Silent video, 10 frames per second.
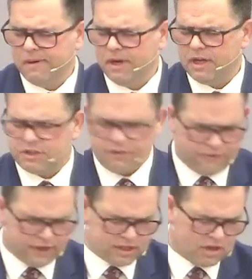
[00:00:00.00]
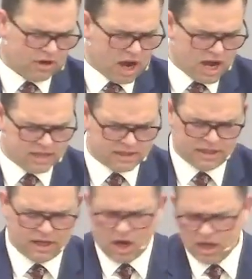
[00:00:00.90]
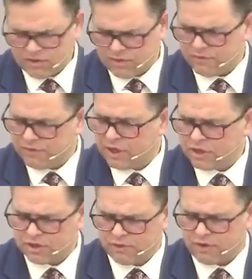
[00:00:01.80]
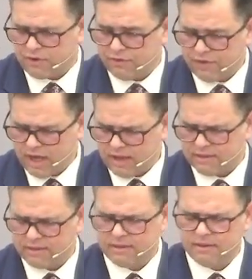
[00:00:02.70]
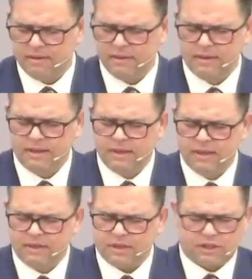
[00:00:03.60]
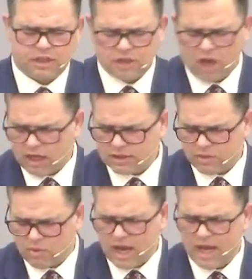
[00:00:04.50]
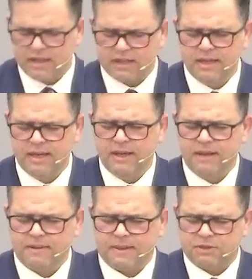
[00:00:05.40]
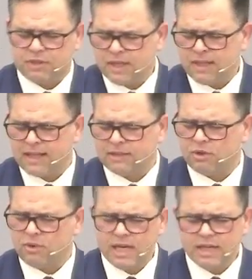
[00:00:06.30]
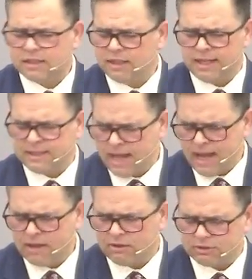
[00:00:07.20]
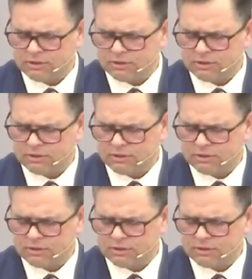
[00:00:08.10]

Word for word: uh, to fix our eyes on the author and finisher of our faith, to, to toss away the, the sin that so easily entangles,